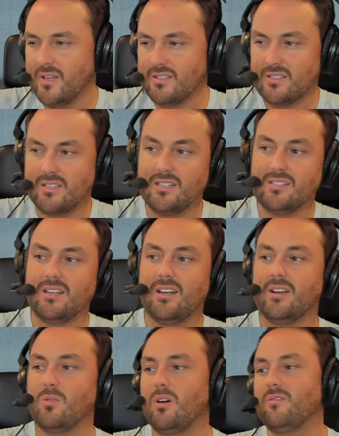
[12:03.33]
businesses
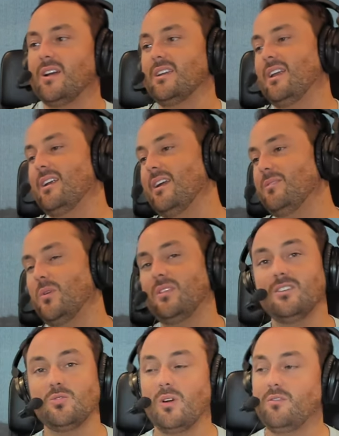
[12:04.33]
get a qualified candidate
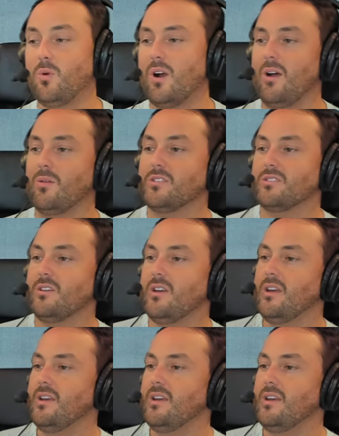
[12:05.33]
within 24 hours.